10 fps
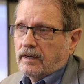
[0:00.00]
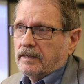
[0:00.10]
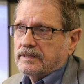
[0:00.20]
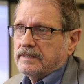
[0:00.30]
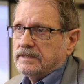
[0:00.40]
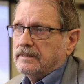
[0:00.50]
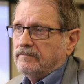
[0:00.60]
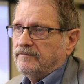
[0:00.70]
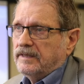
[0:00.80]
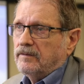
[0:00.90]
our
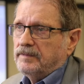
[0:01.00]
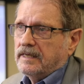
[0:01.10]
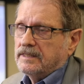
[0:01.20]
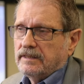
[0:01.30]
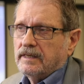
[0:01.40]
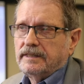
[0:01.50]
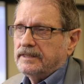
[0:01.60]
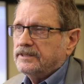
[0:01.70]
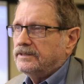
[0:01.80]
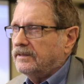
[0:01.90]
system feel because their
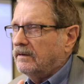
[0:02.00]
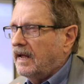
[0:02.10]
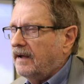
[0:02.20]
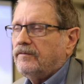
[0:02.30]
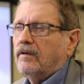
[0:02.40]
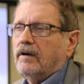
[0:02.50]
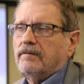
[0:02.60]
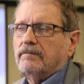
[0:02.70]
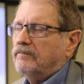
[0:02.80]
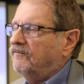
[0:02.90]
conditions are lifelong,